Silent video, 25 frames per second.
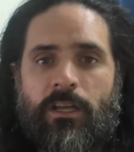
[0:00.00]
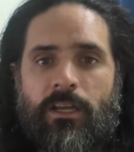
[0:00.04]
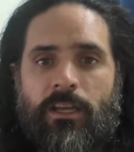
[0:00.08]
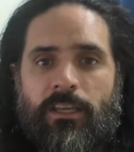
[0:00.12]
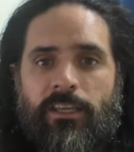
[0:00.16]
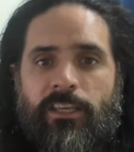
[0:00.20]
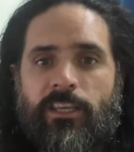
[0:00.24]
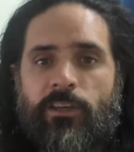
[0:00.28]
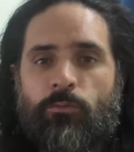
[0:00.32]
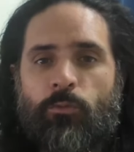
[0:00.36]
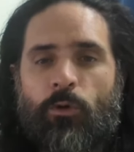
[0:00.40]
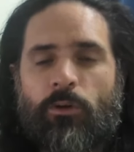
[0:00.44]

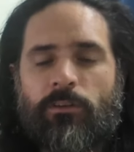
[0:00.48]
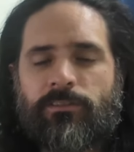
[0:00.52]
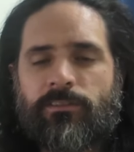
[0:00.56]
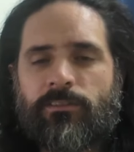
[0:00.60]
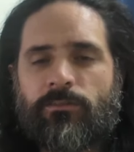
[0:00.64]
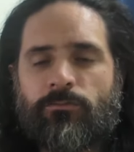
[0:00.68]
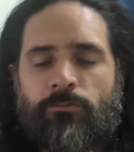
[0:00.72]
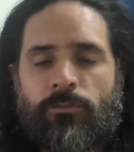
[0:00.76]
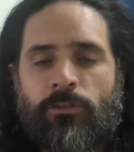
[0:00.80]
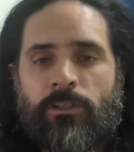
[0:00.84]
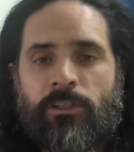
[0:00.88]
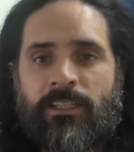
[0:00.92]
he
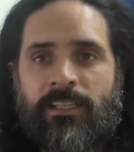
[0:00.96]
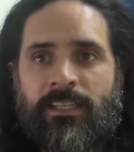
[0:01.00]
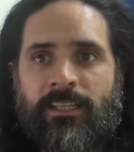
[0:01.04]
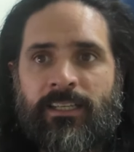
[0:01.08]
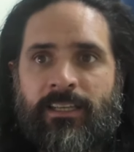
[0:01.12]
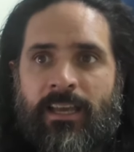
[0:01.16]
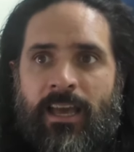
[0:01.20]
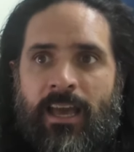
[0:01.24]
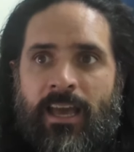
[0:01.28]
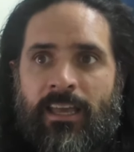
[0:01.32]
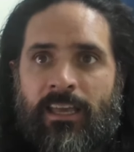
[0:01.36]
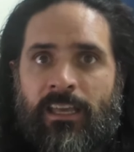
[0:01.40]
wasn't
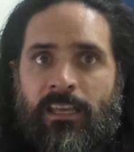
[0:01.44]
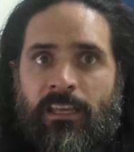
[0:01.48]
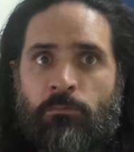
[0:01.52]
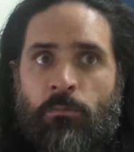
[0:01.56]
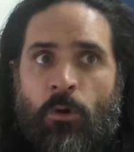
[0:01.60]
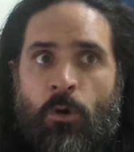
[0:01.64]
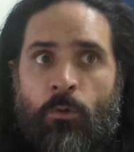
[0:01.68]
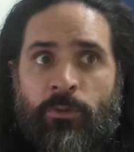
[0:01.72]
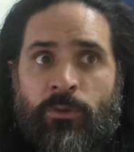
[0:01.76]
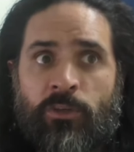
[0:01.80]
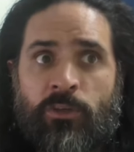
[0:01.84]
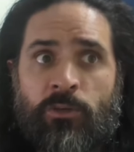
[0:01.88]
really
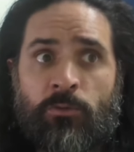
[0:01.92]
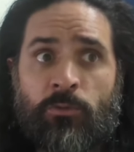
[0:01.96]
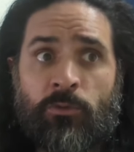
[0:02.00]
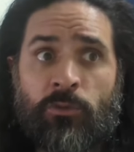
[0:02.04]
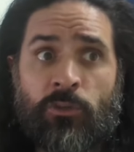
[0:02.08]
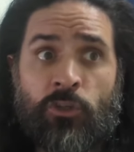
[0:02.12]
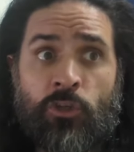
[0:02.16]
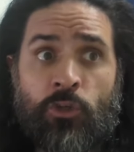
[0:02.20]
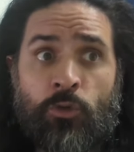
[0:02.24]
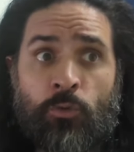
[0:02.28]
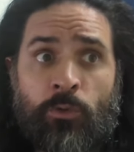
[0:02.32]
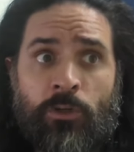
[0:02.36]
what
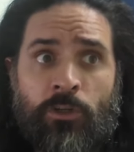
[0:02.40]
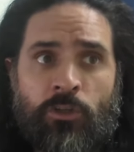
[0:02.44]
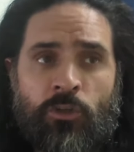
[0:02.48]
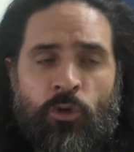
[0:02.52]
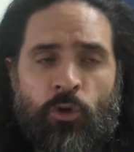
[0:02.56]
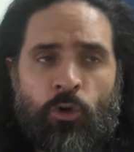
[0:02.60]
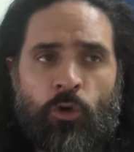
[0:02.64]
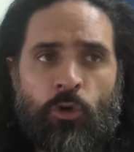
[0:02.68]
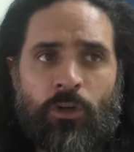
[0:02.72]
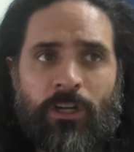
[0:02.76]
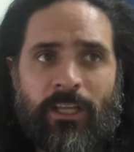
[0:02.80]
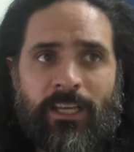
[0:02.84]
you would
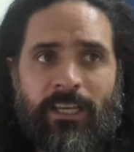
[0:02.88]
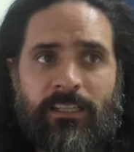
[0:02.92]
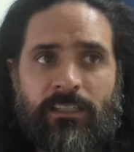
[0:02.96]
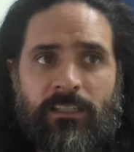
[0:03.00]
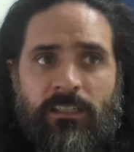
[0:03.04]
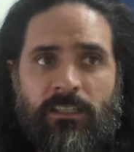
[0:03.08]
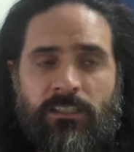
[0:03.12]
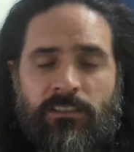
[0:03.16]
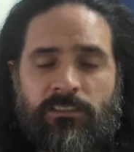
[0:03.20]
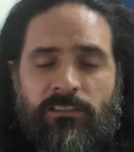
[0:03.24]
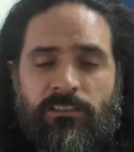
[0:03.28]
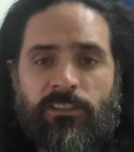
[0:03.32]
call a
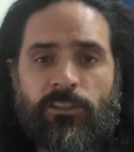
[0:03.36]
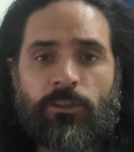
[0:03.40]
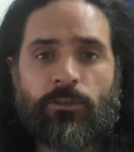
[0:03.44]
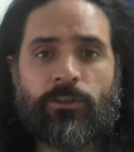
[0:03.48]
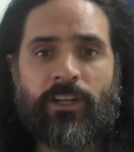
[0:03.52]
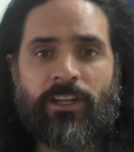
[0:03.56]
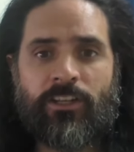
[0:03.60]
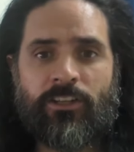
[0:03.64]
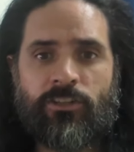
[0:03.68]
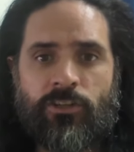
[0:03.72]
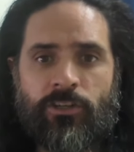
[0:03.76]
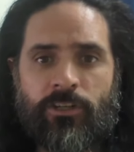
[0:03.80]
skilled
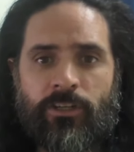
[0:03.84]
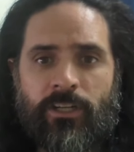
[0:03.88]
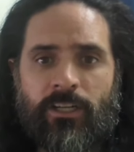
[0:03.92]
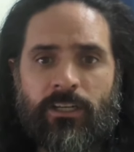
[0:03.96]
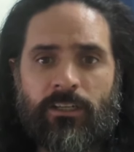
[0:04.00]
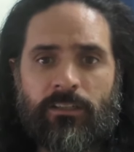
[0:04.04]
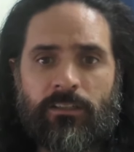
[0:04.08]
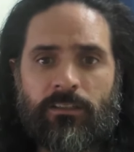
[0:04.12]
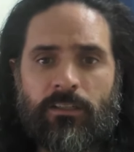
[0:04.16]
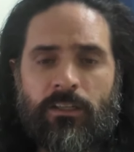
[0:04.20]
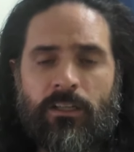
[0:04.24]
engineer.